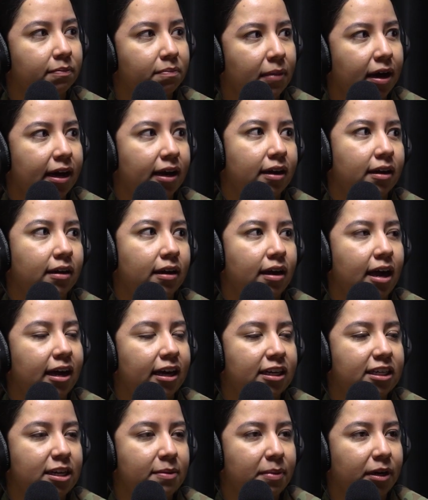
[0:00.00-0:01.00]
my
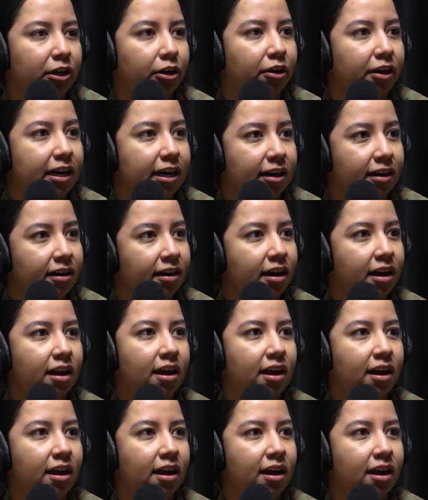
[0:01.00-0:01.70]
academic career